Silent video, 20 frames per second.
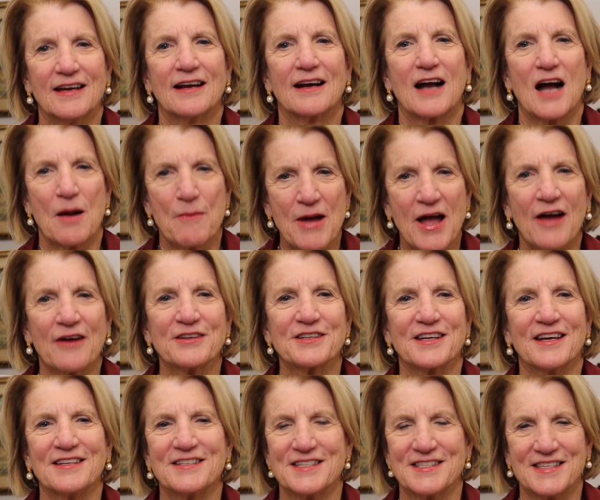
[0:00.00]
Come
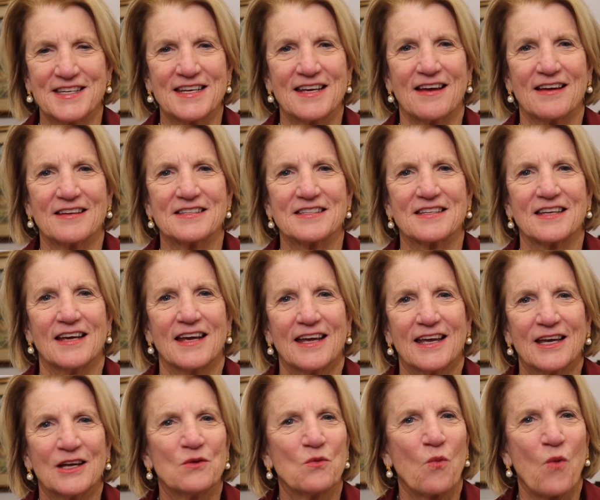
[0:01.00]
out and see us
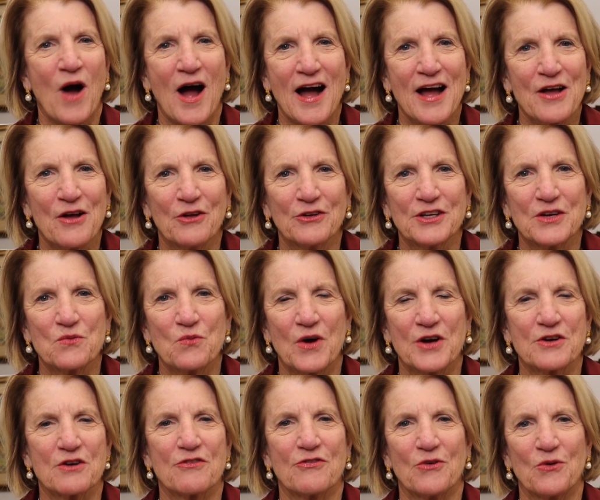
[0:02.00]
in wild and
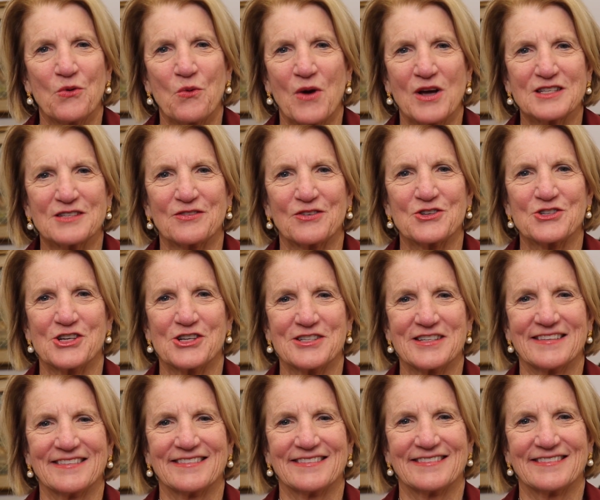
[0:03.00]
wonderful West
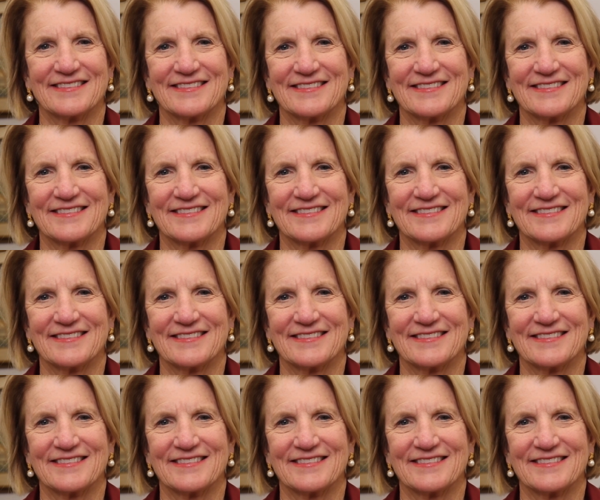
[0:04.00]
Virginia.